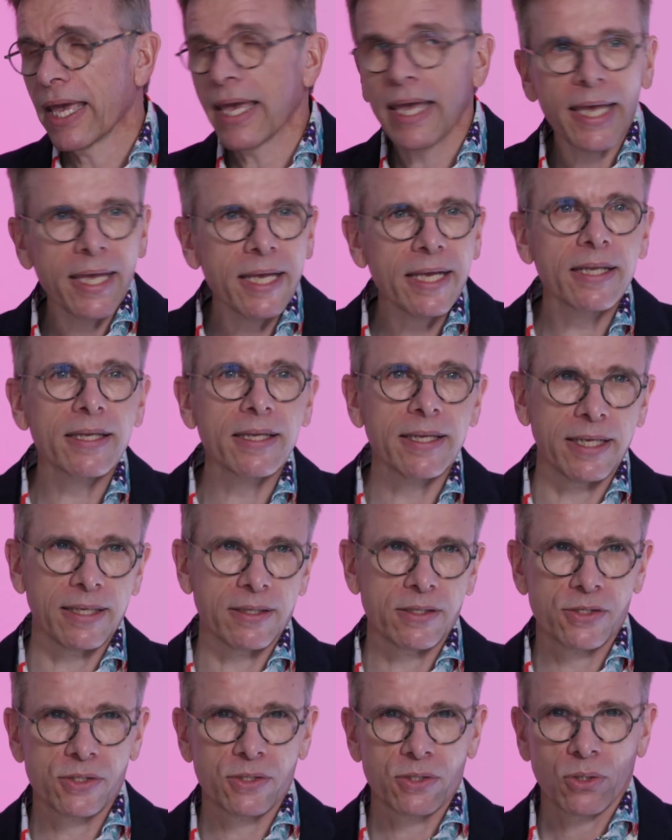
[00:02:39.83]

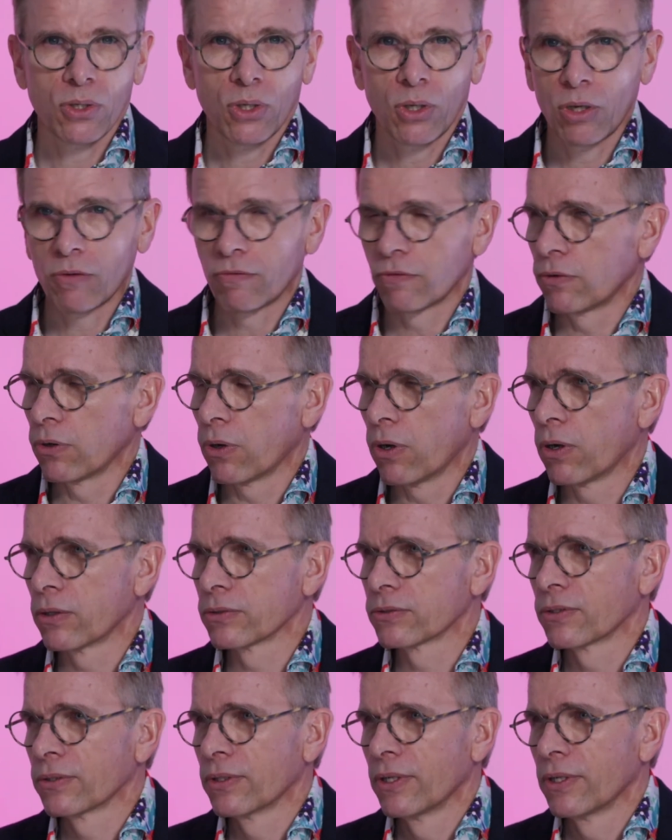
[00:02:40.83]
inklings of God,